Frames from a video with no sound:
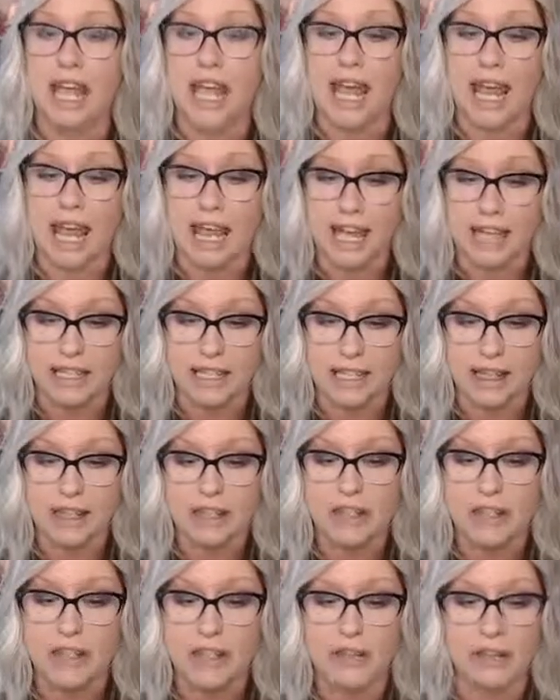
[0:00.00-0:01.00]
And I
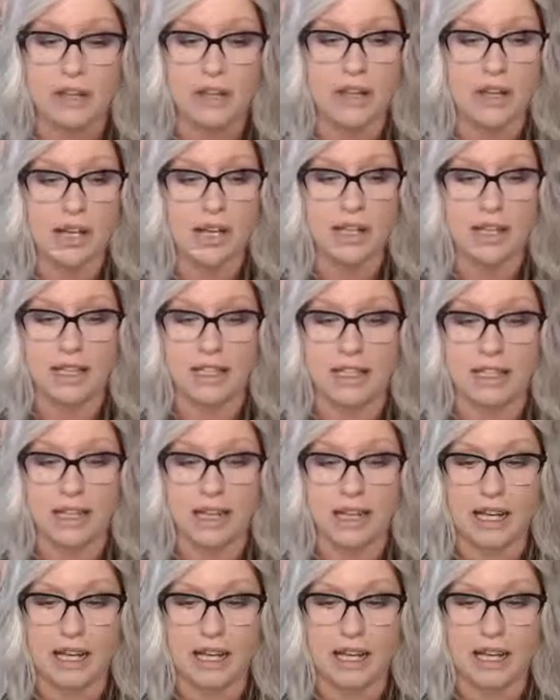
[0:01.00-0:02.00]
also,
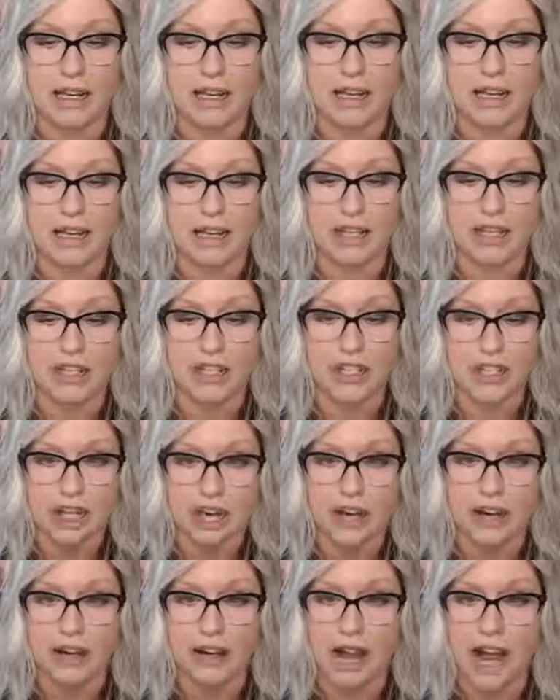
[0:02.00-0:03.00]
I
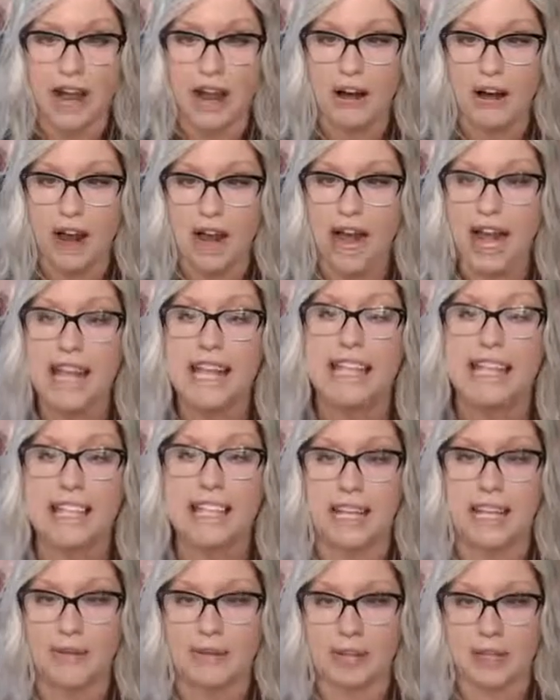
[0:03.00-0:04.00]
share how I
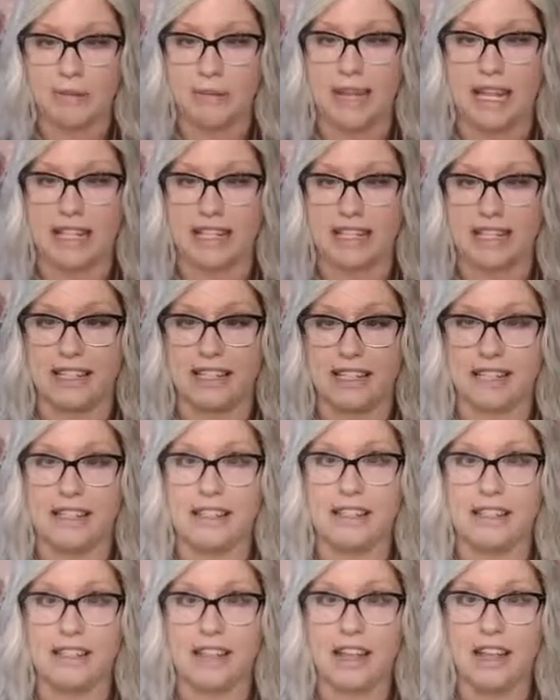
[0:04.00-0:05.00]
set up
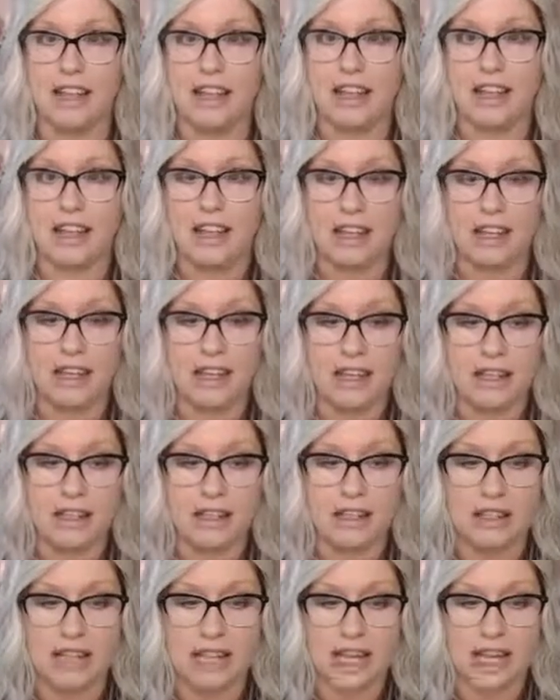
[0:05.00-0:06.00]
spaces
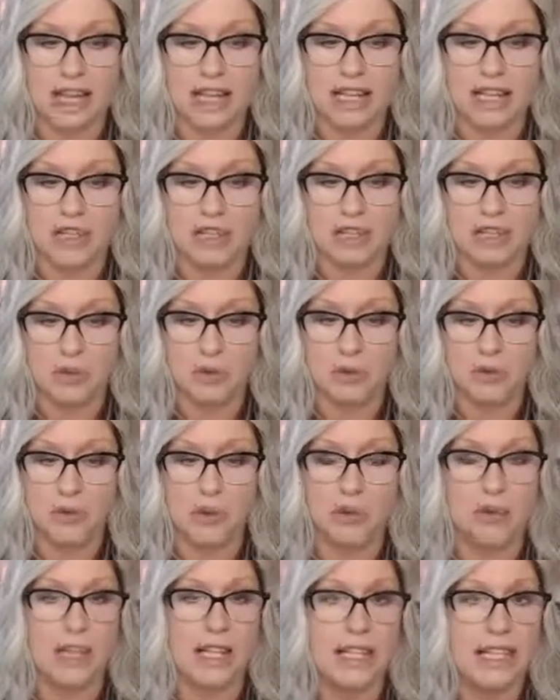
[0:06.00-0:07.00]
that,
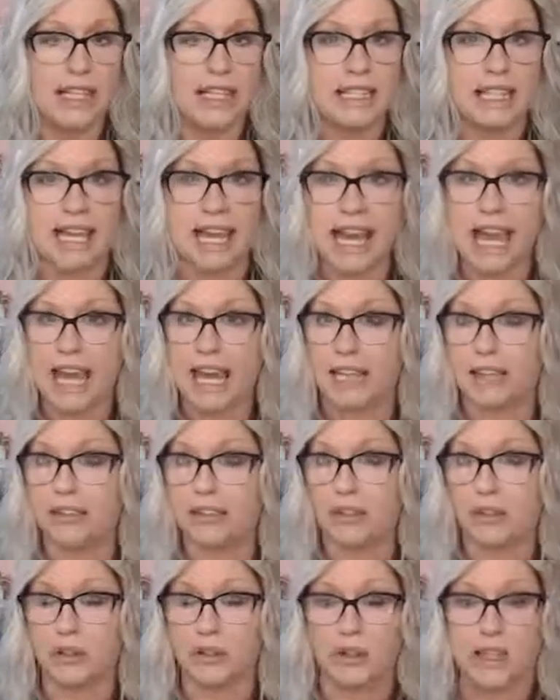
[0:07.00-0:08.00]
creating the
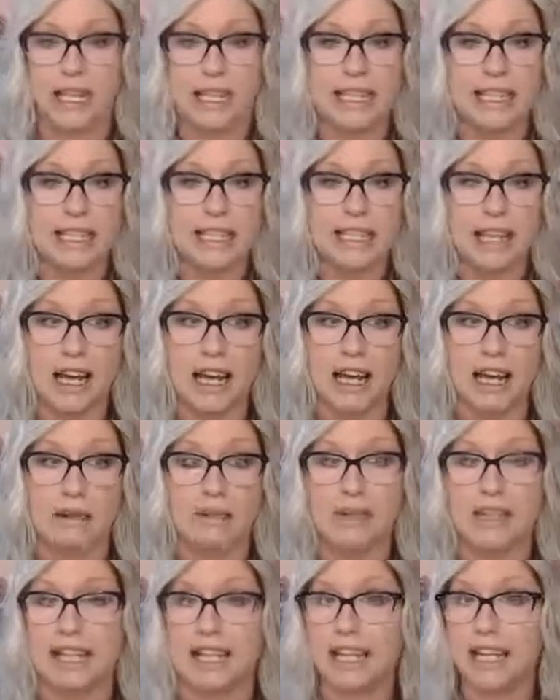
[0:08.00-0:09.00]
candle, creating the
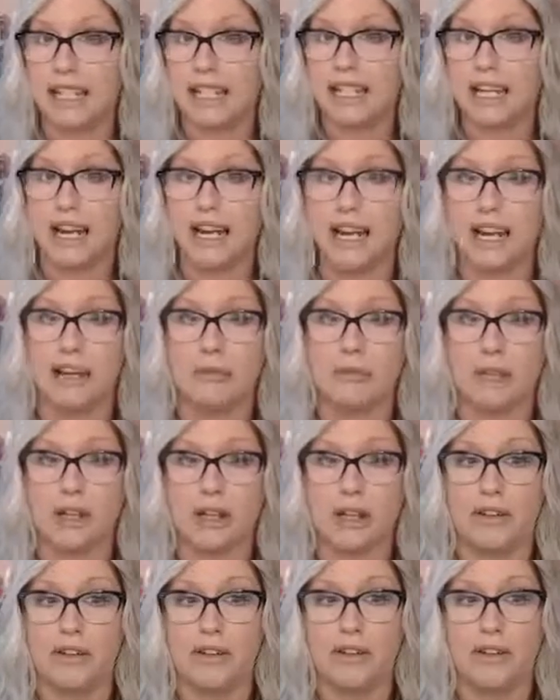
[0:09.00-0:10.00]
time, setting a timer.
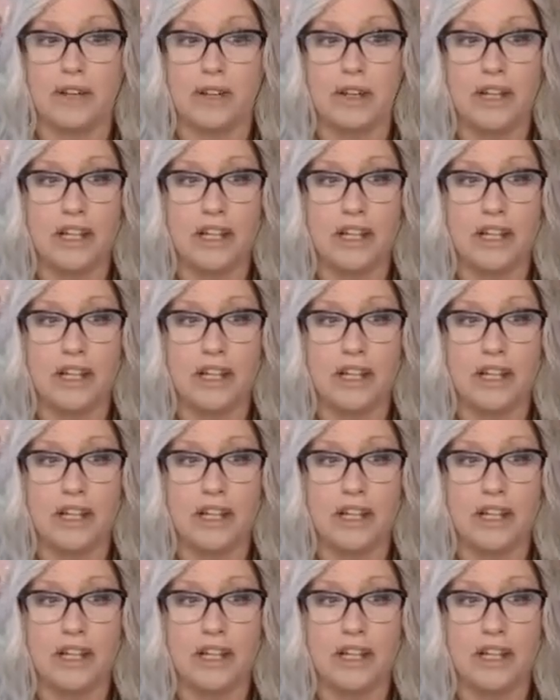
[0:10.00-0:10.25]
If you're,